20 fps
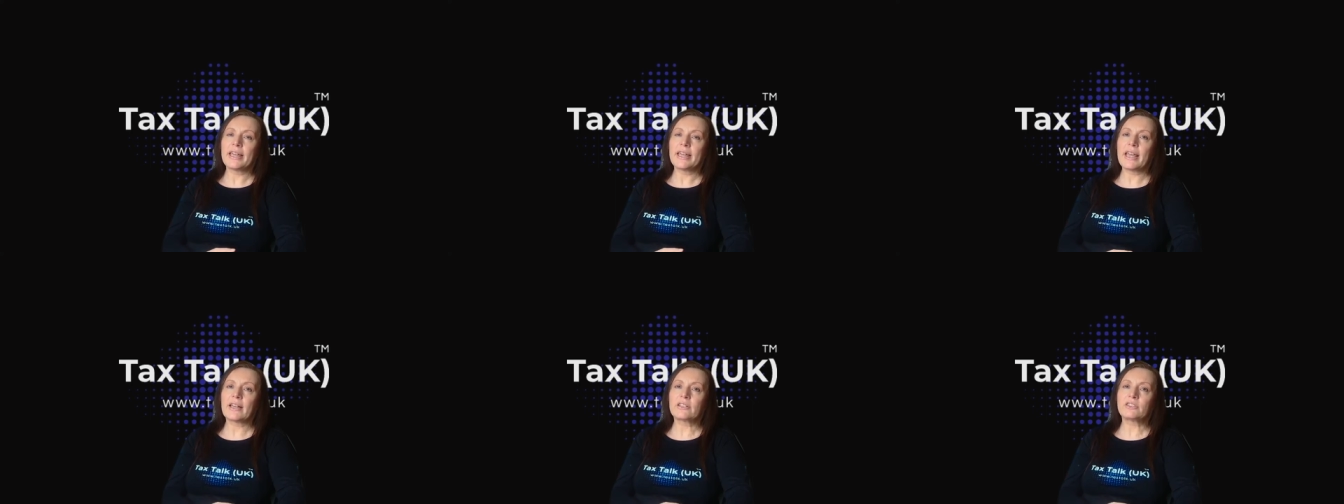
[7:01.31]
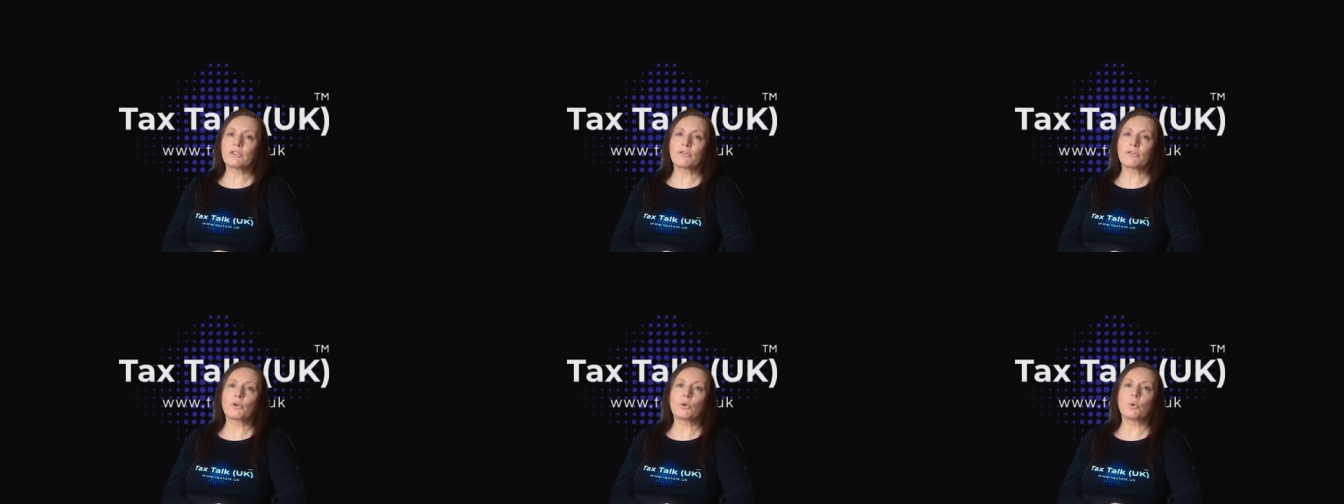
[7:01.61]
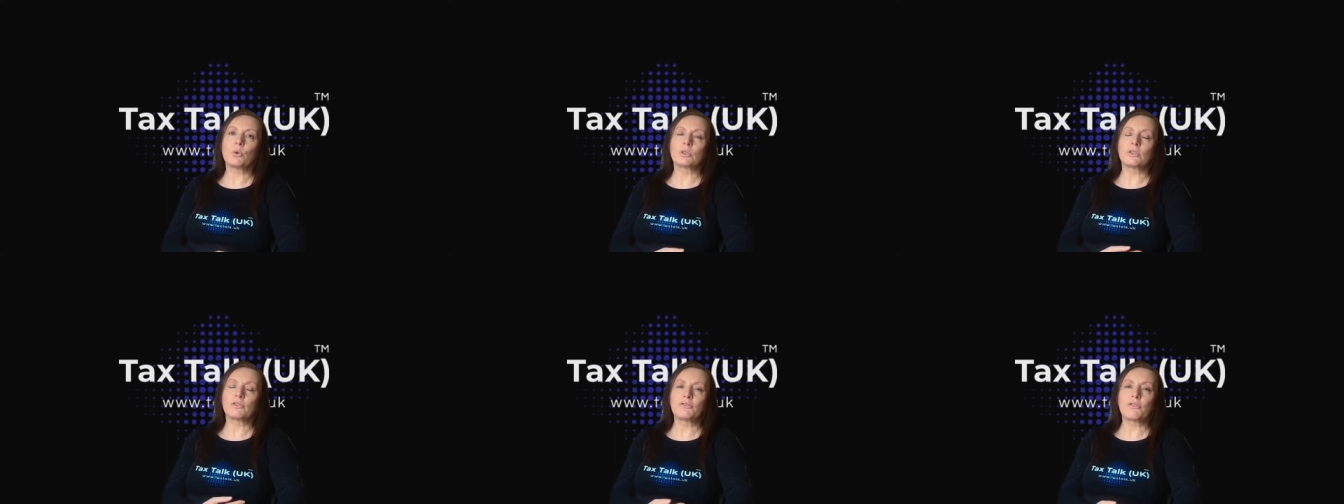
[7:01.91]
Yes, of
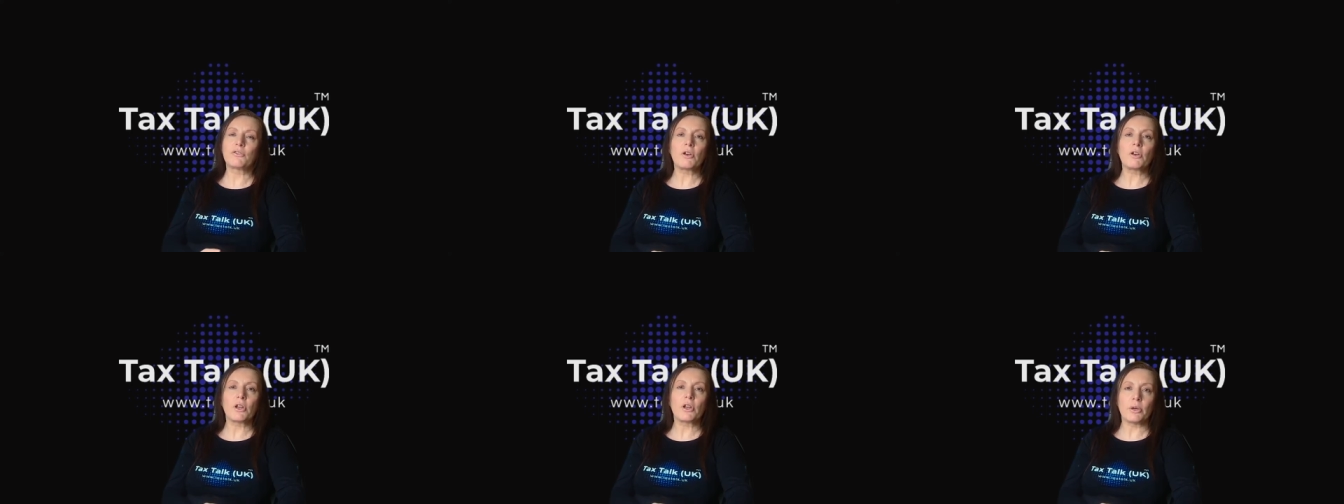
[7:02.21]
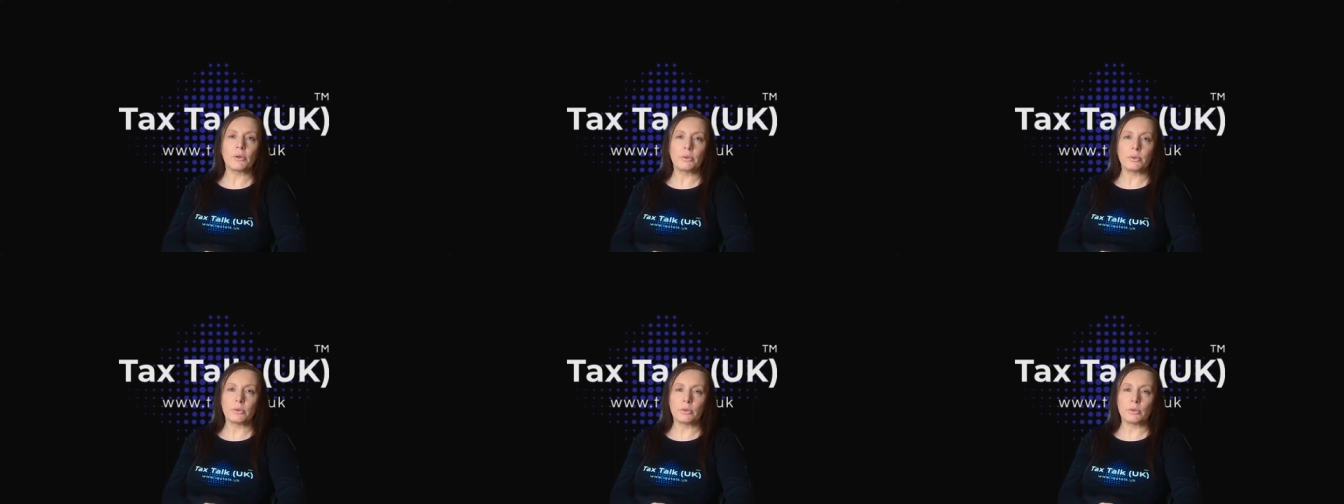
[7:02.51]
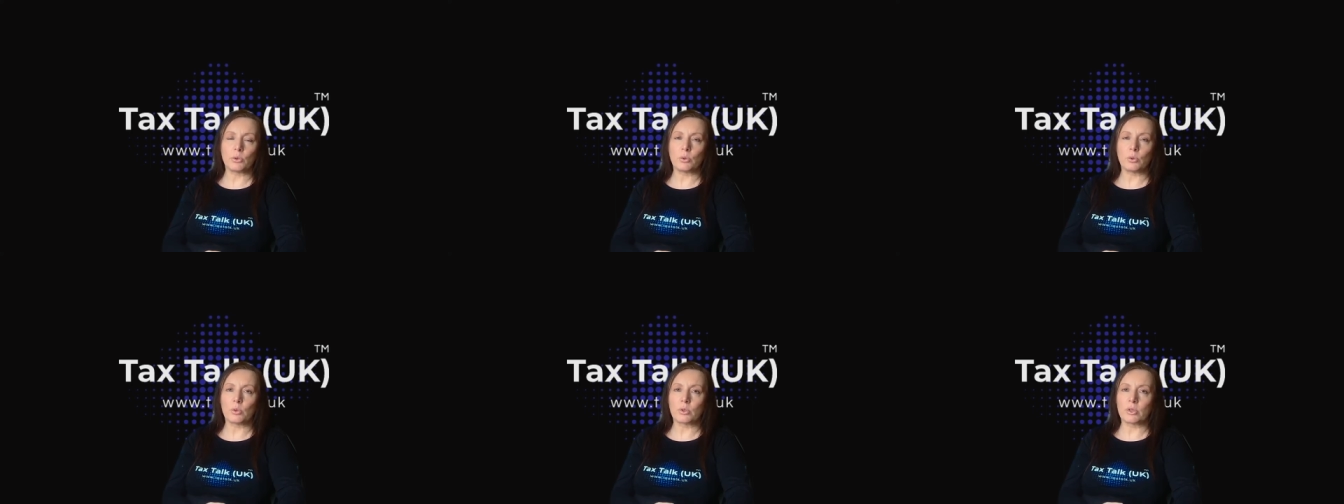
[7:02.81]
course, follow
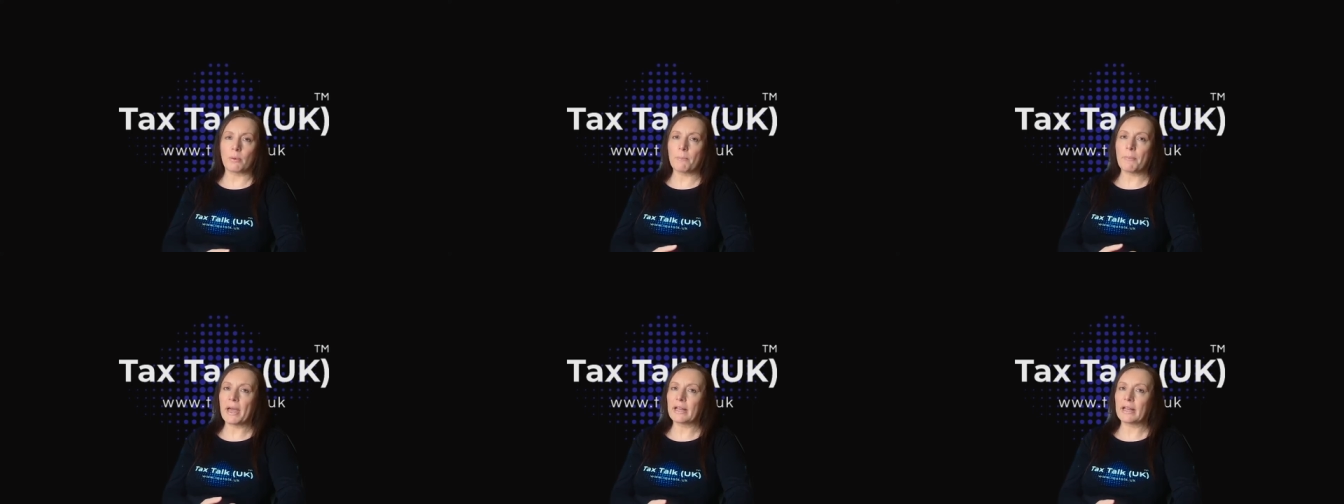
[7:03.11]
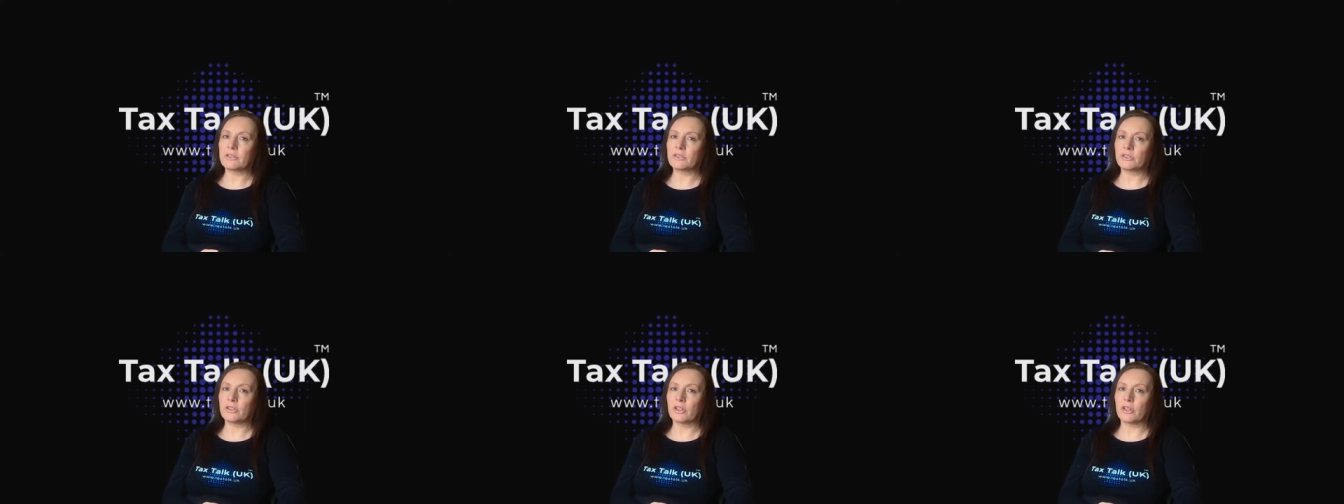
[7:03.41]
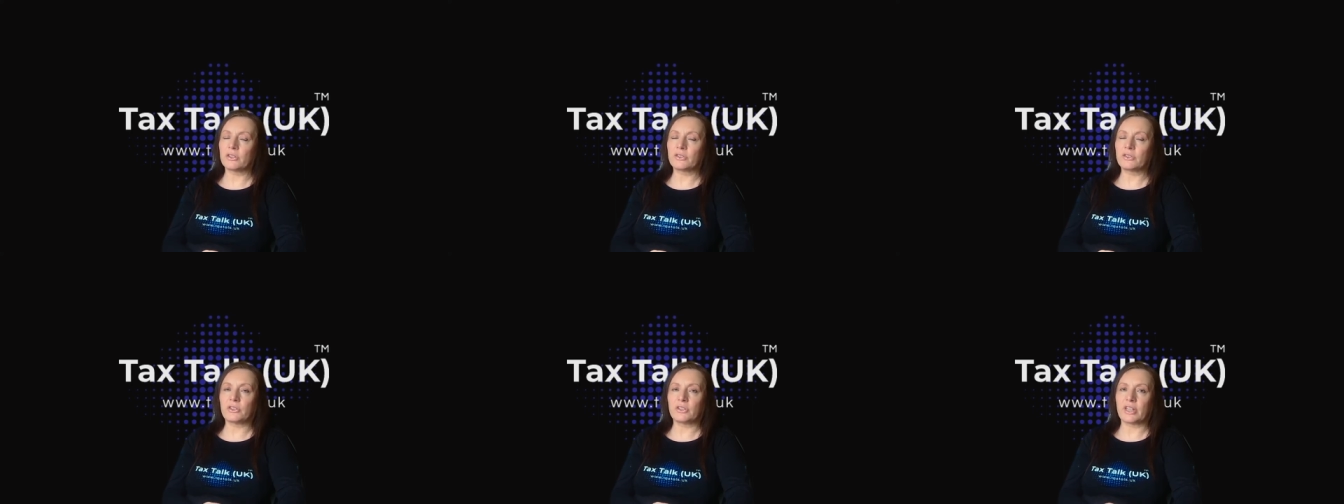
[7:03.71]
your
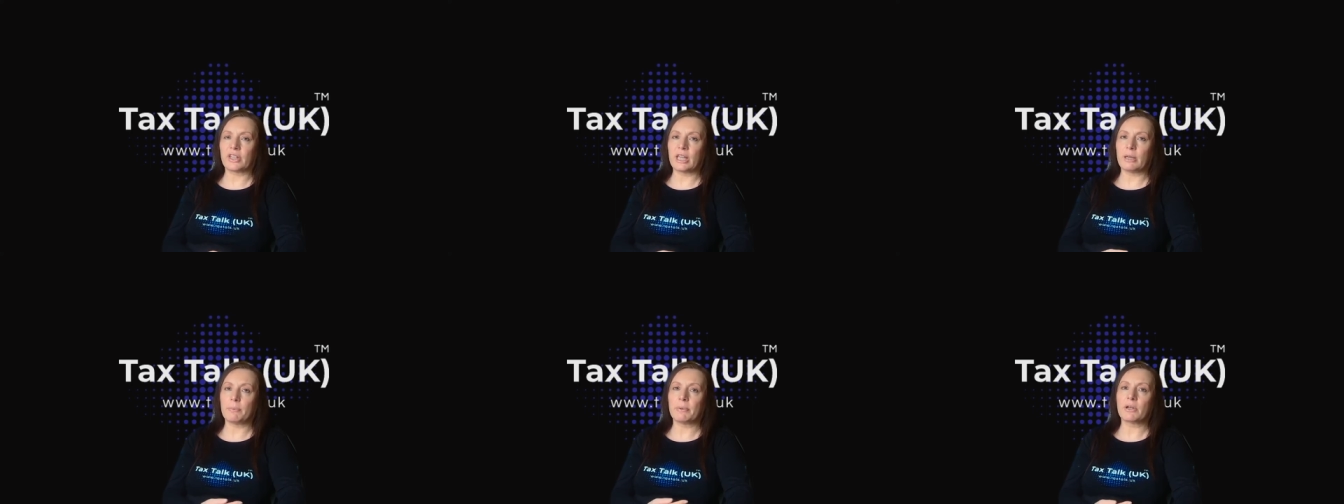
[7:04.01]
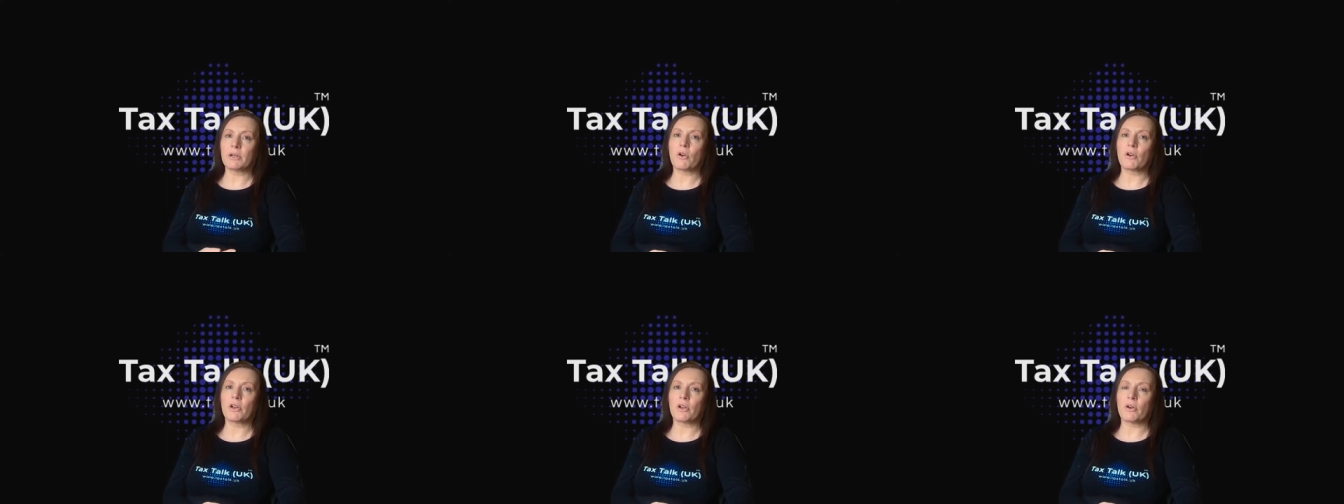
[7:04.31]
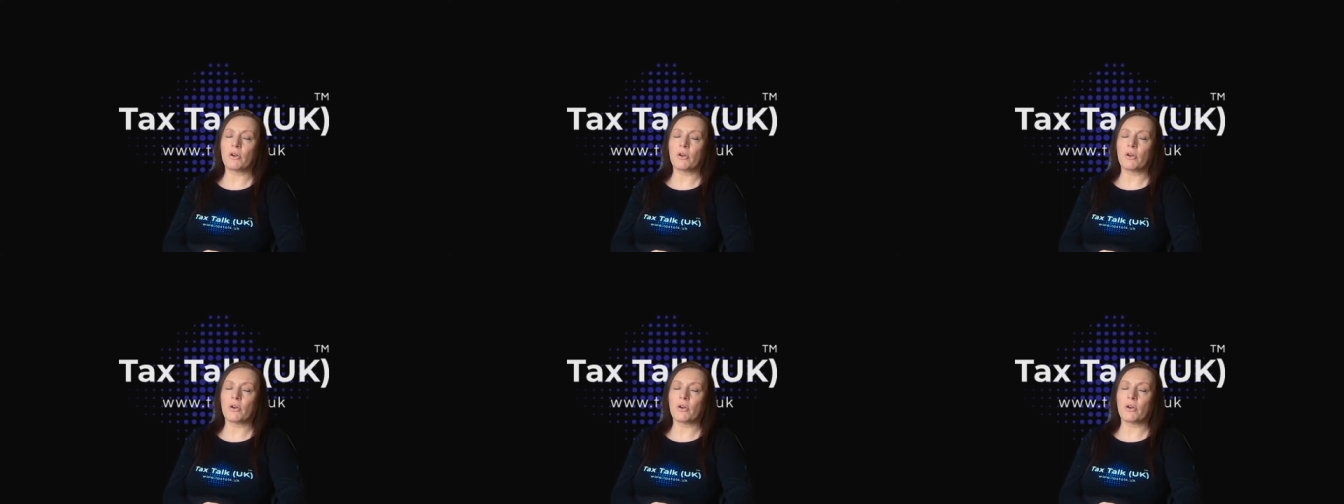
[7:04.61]
competitors to keep an eye